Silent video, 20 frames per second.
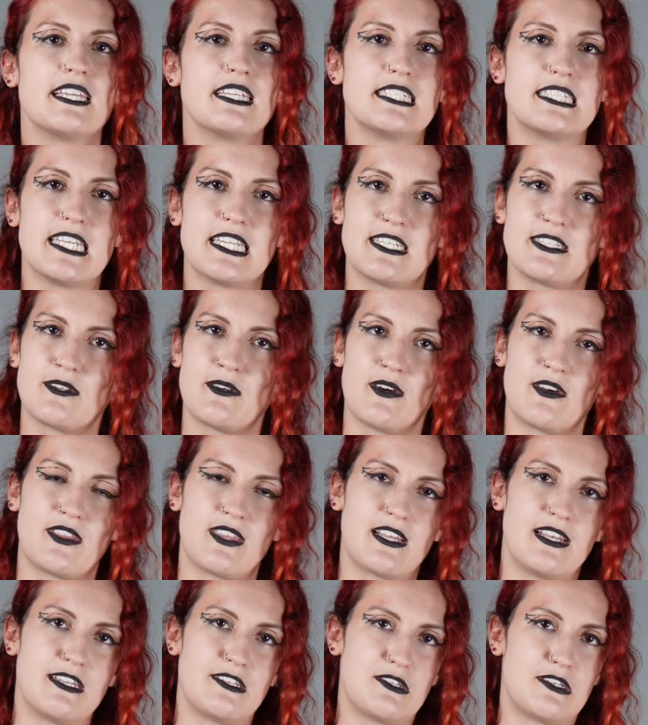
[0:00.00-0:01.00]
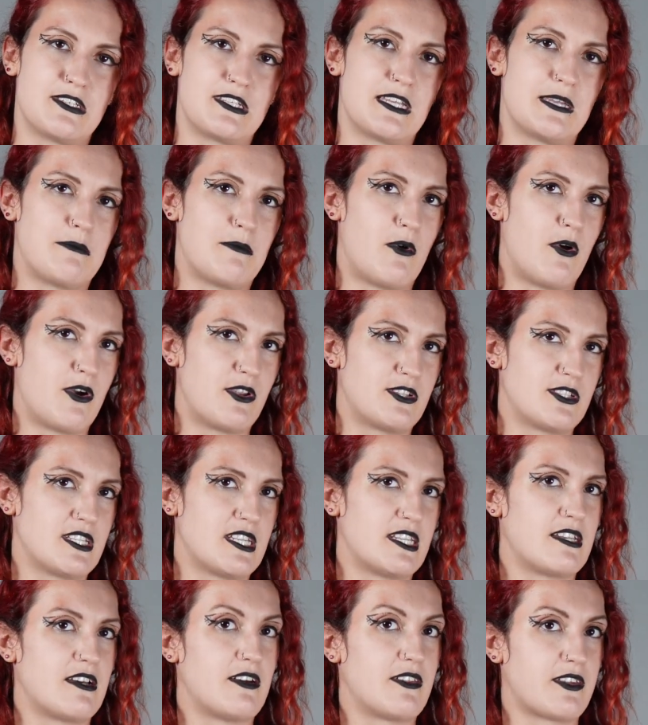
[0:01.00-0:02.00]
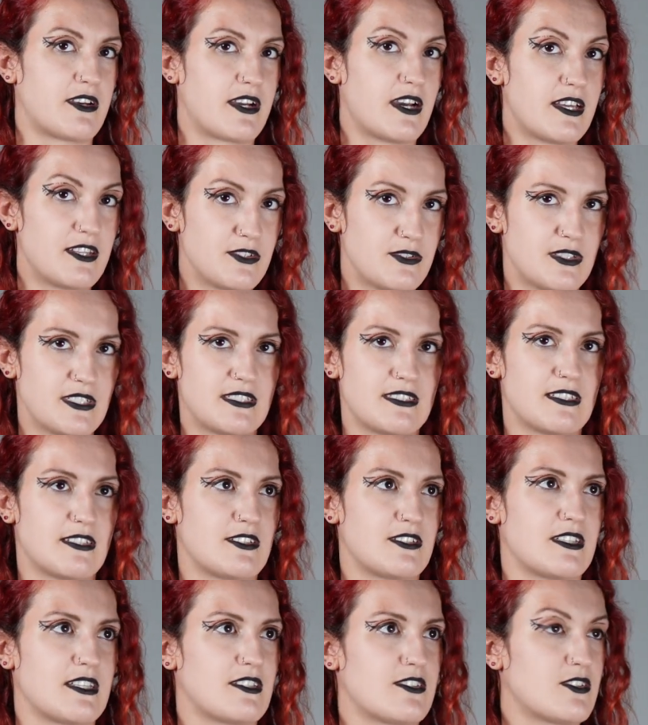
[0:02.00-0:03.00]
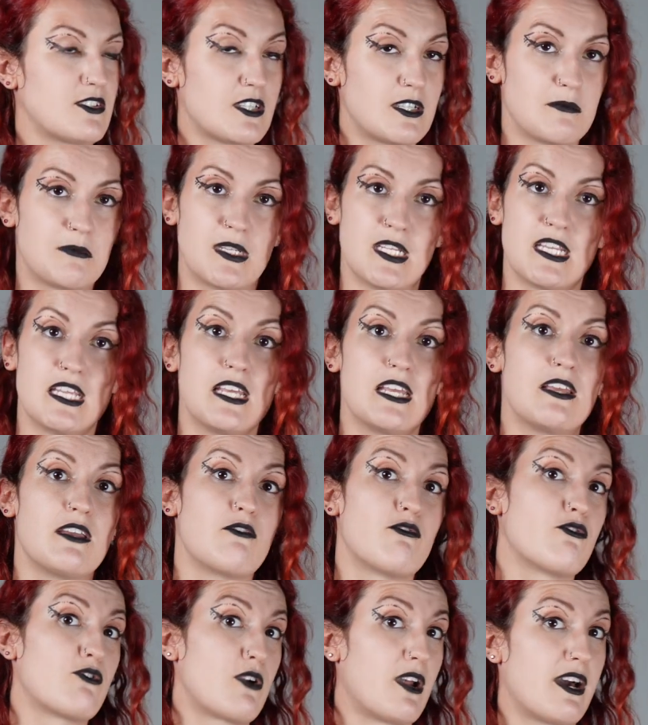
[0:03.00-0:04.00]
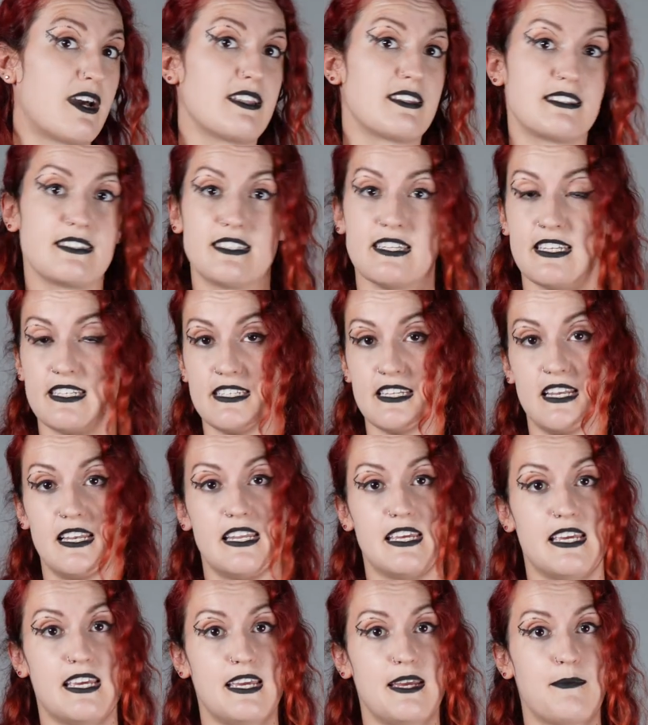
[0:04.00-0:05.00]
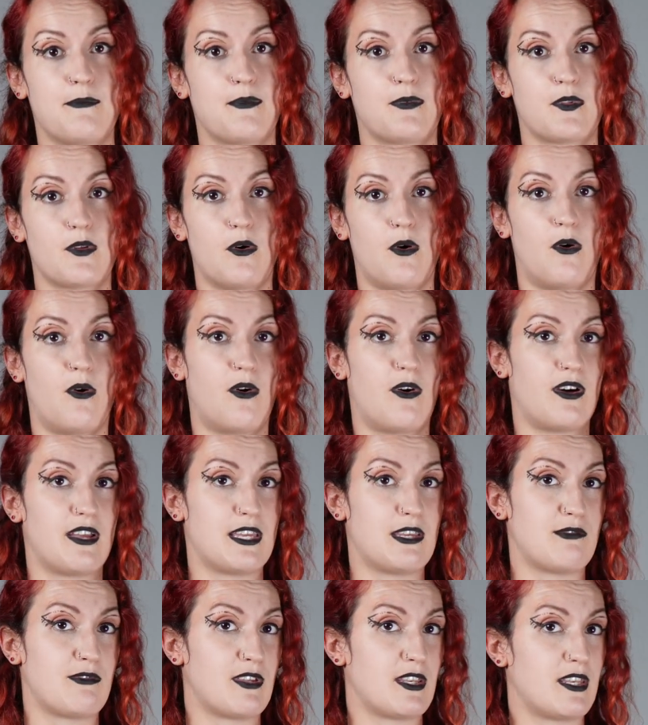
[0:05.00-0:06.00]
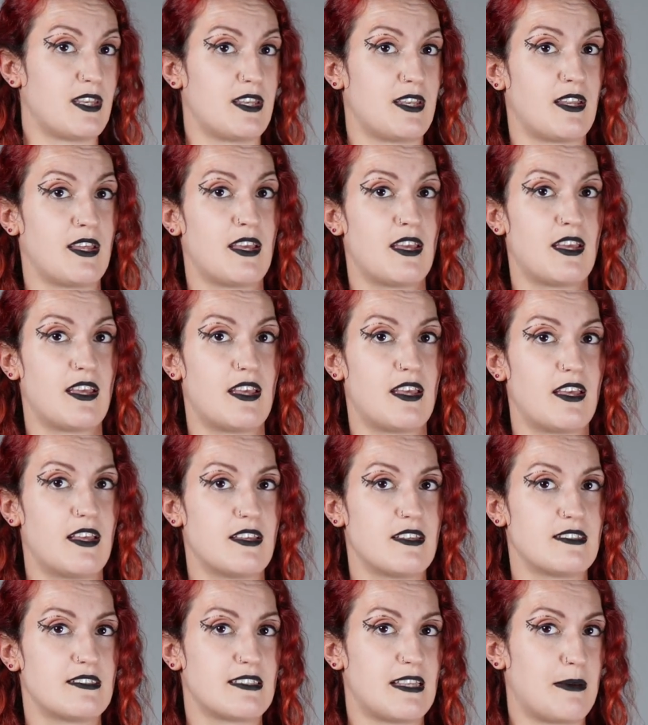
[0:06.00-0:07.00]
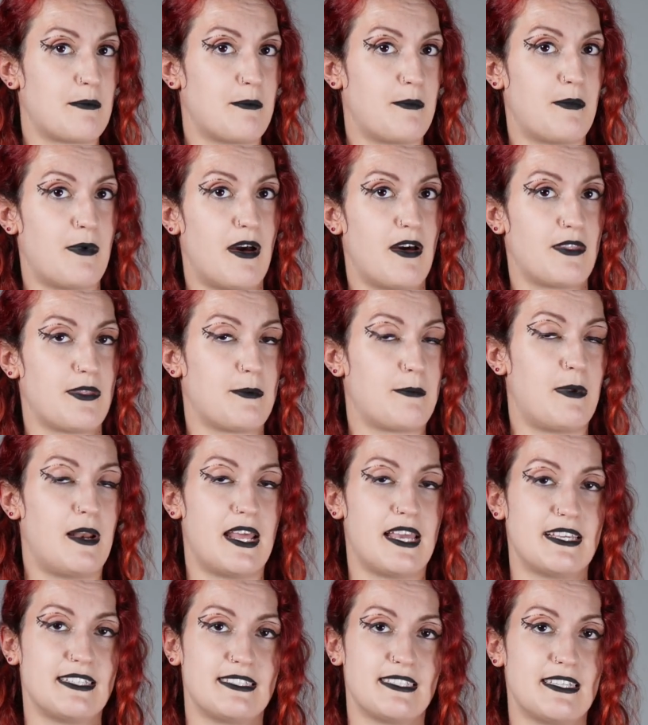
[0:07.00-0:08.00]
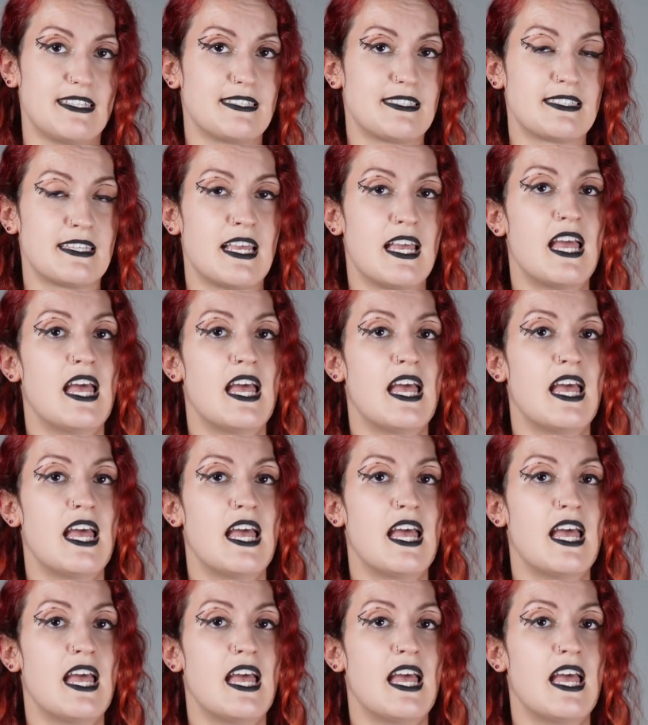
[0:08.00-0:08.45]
did Gothic literature emerge in other countries such as Germany, France, Italy, or even some other places.